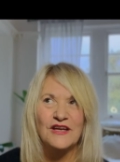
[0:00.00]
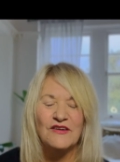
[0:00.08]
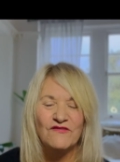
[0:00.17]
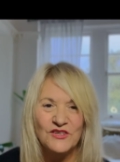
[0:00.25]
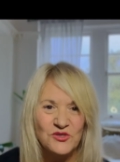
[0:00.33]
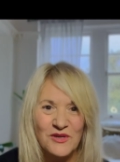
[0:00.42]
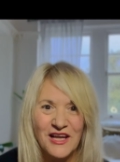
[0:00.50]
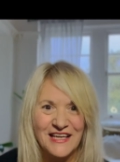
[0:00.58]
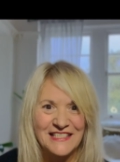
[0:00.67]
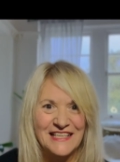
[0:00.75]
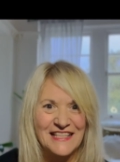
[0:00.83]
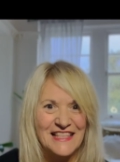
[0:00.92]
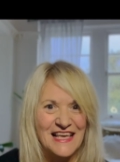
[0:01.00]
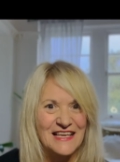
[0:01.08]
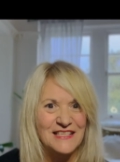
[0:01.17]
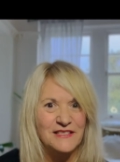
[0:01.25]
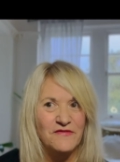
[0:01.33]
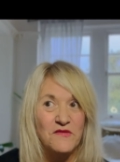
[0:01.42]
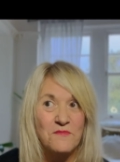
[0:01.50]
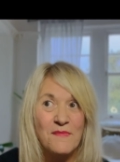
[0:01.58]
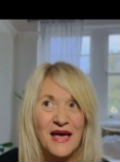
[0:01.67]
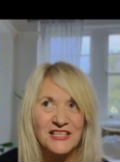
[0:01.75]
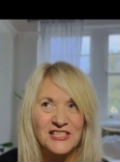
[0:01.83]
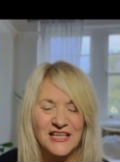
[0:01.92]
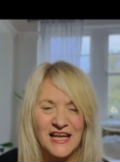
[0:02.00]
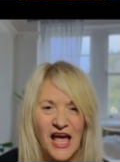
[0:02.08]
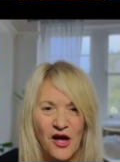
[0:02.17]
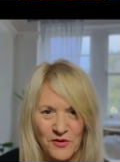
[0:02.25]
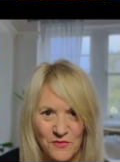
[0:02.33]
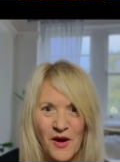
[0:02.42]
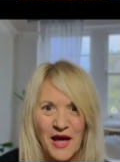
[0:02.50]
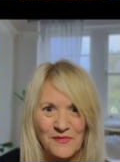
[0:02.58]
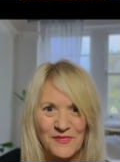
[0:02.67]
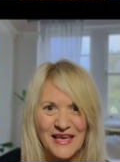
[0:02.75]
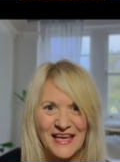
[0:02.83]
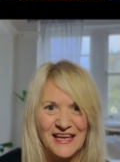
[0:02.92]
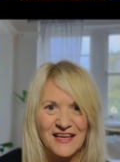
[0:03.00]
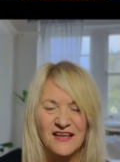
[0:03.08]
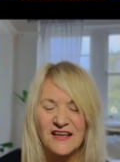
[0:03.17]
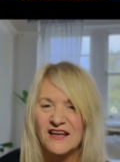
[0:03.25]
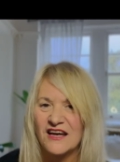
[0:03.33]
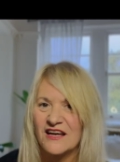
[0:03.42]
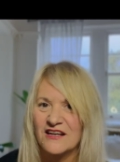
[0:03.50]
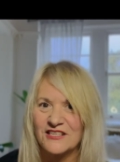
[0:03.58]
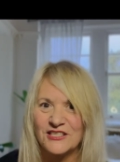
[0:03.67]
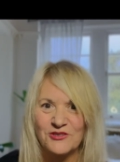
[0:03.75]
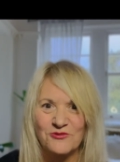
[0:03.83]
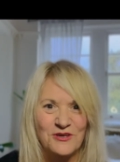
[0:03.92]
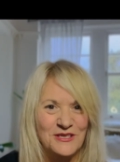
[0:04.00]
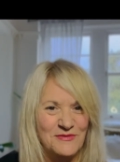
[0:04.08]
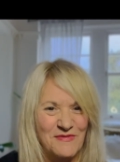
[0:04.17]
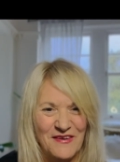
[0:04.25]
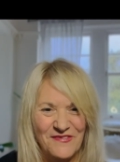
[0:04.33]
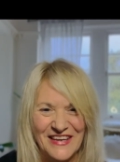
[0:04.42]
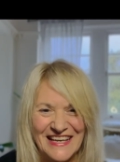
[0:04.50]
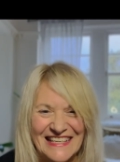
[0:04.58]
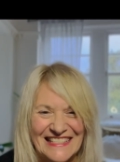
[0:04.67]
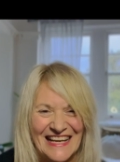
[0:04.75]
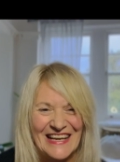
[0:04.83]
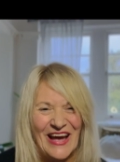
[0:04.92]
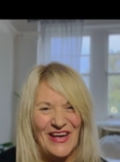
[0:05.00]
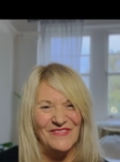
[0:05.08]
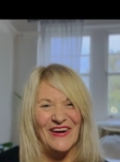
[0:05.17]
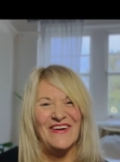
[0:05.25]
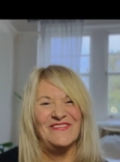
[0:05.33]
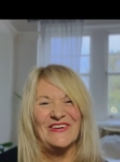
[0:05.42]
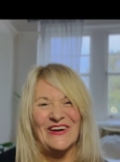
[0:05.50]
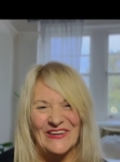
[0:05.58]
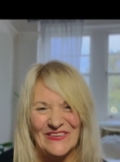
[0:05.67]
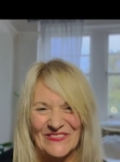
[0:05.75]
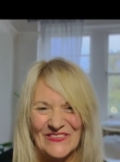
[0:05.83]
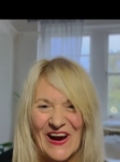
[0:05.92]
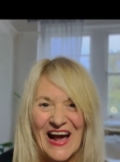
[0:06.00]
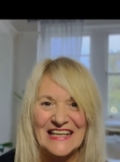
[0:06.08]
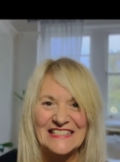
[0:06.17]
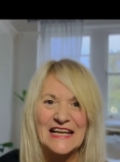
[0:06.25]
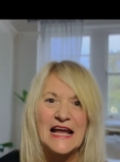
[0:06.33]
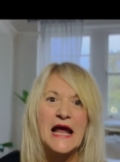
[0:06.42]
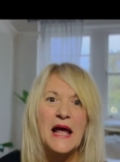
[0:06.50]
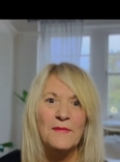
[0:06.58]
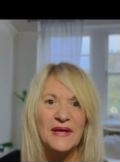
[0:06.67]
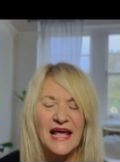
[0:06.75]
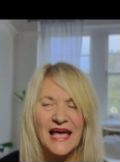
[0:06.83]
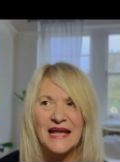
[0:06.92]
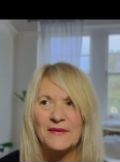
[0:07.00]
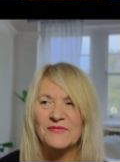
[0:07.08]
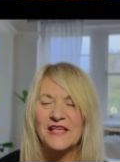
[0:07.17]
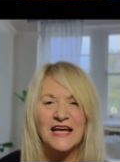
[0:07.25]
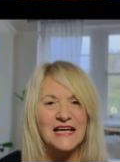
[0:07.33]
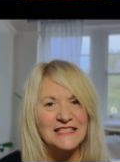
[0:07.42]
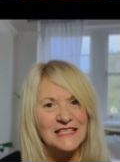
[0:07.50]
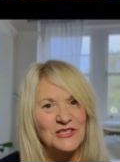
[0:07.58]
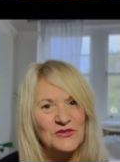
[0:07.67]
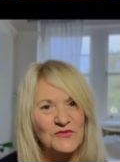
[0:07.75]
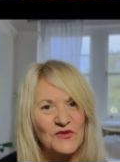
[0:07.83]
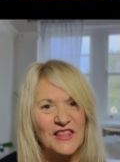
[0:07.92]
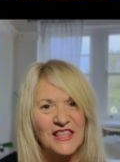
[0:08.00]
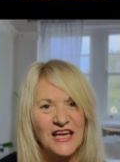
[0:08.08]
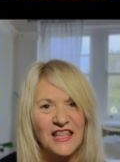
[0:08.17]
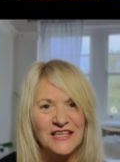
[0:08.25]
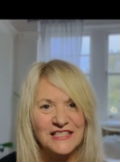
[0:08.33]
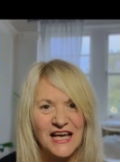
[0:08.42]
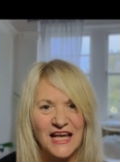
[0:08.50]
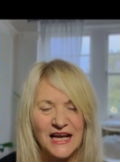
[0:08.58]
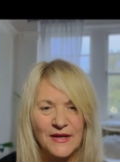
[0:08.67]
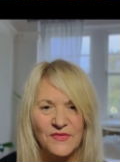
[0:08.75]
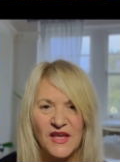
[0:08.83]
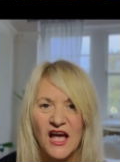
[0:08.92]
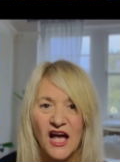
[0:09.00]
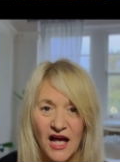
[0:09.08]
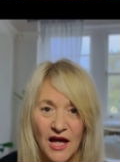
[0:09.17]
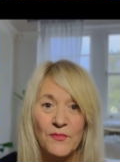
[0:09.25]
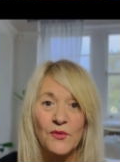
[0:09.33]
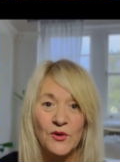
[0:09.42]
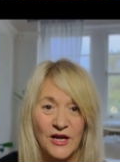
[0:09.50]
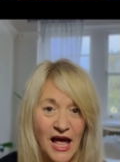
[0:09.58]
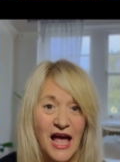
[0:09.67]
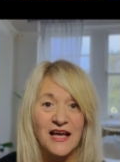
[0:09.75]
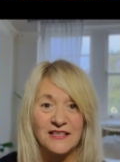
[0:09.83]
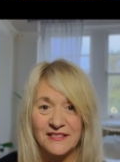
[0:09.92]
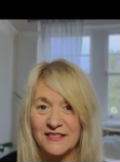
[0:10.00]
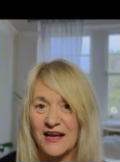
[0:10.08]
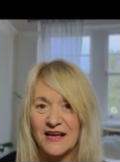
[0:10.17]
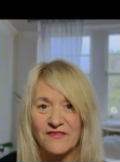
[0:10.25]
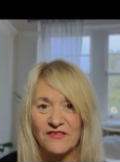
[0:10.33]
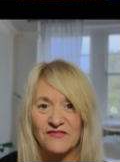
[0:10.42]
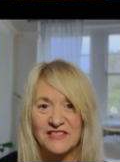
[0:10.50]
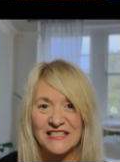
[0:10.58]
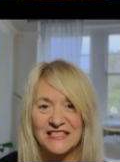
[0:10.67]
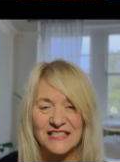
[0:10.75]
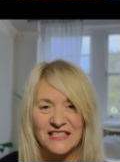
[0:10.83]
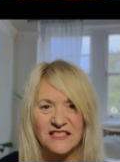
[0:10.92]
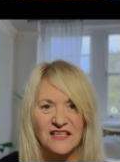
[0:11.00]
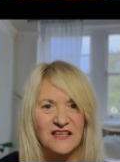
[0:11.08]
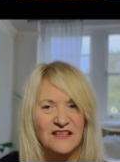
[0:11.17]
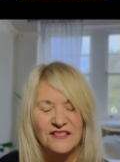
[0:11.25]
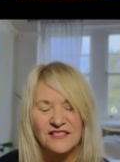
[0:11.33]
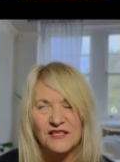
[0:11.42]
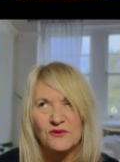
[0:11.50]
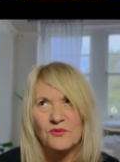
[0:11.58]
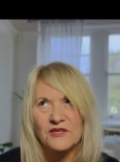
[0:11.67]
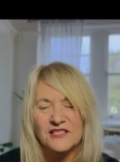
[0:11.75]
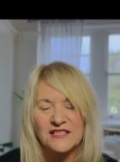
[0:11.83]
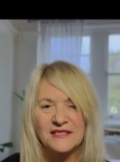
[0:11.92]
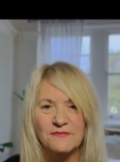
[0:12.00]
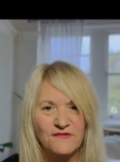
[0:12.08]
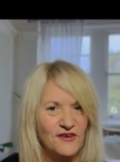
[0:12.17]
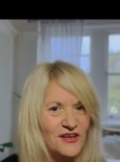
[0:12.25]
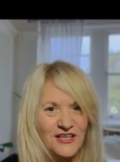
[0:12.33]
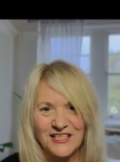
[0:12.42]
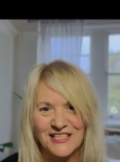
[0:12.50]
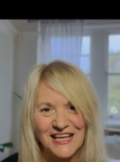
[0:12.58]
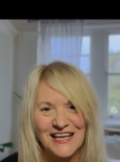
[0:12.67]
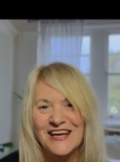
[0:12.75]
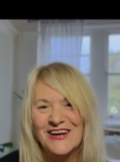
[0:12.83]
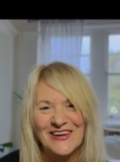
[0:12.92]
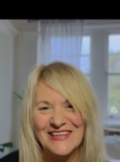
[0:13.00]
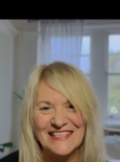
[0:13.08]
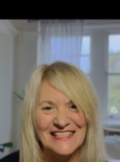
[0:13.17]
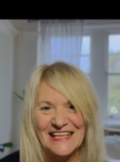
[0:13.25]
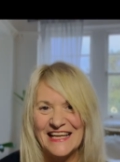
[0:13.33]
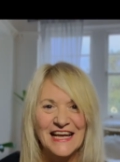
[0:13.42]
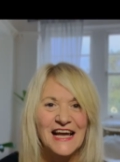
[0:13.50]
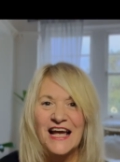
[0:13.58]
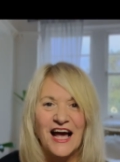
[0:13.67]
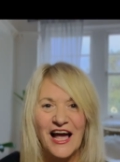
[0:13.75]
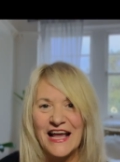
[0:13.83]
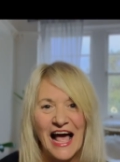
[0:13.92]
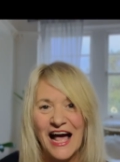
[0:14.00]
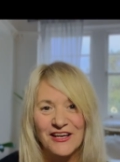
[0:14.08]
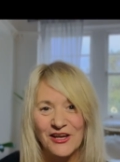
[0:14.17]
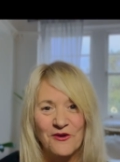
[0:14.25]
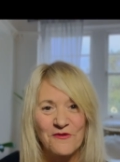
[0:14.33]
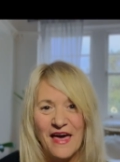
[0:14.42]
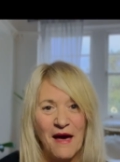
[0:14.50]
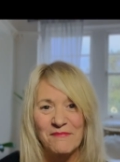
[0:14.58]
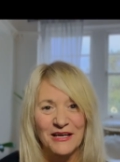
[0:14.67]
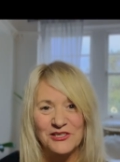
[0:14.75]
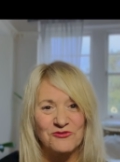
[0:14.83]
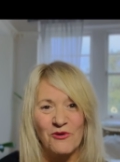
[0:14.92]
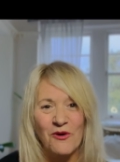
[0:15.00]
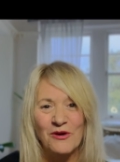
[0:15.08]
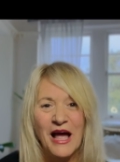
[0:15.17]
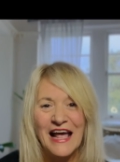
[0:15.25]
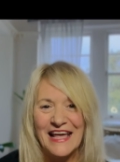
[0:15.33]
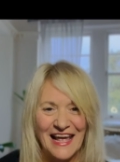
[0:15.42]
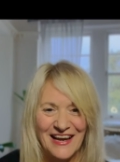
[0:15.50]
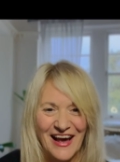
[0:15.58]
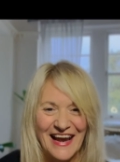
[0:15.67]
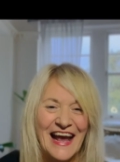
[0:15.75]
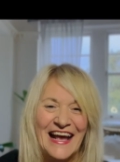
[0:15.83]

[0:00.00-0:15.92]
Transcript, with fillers: visualising things, of imagining how it might be, and I just cross my fingers and hope I've got it right. But hey, like I said to a friend the other day, I bought a house that I never visited, so what's some furniture? Honestly, I can't go that much wrong, can I?